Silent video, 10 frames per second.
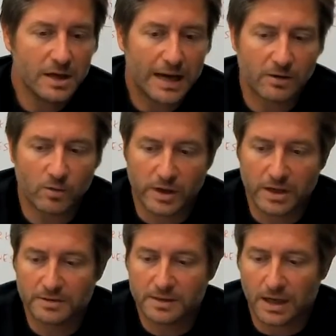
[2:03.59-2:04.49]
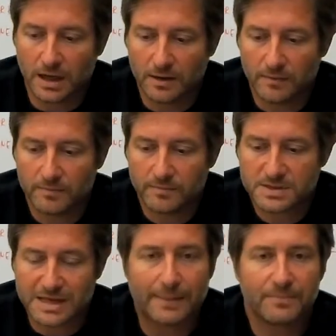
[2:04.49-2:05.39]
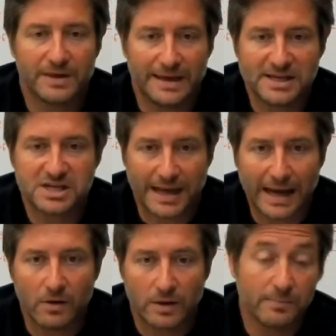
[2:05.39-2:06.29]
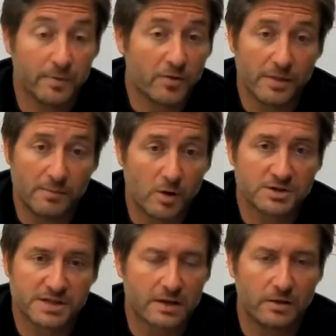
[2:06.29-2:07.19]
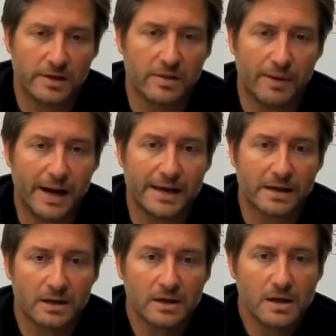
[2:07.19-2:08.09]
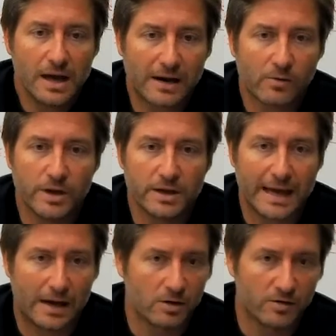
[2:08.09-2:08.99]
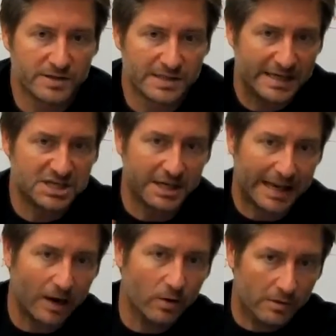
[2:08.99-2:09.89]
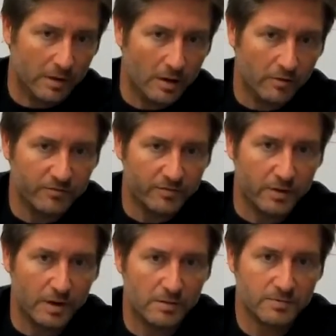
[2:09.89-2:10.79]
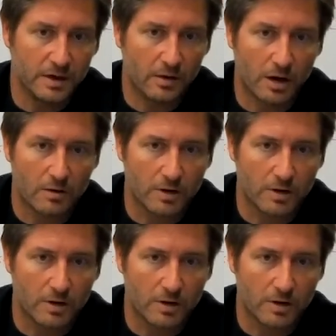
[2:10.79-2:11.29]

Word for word: do we stop the aging out, and both in the motorcycle and the bike, how do we counter this aging out of you know, our